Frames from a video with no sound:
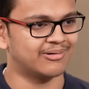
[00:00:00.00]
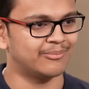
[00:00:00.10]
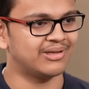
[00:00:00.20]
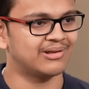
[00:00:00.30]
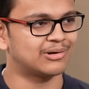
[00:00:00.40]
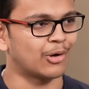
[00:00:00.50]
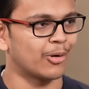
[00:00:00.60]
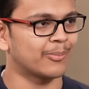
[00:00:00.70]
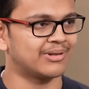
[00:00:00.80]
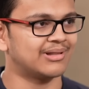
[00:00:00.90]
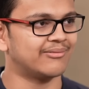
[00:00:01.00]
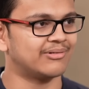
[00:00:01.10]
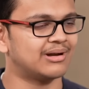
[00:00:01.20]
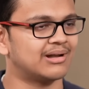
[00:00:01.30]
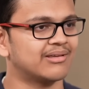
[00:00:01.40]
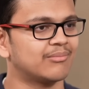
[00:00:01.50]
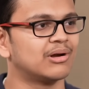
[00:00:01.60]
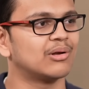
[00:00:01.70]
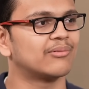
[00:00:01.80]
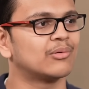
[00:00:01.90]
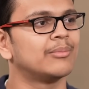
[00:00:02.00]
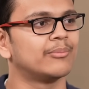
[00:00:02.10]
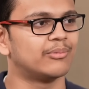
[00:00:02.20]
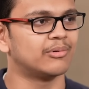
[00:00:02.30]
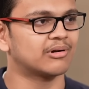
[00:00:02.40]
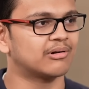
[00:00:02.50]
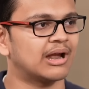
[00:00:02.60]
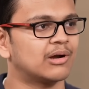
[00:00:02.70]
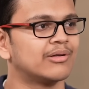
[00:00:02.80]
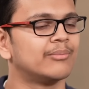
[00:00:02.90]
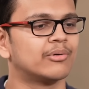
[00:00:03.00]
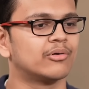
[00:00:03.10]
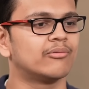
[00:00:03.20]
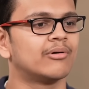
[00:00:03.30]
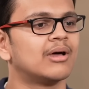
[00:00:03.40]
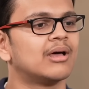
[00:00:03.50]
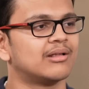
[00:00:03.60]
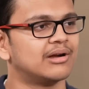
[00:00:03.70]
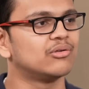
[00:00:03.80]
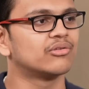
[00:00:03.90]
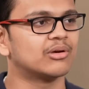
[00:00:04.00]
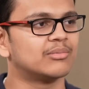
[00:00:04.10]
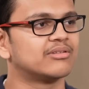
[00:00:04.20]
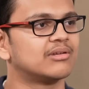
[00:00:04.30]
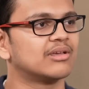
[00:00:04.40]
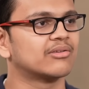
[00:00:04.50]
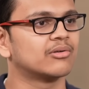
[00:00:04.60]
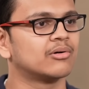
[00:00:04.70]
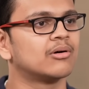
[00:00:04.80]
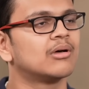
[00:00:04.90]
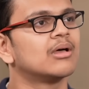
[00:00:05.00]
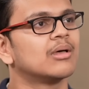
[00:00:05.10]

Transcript: be top in every test, but you have to try to improve, reduce your mistakes. So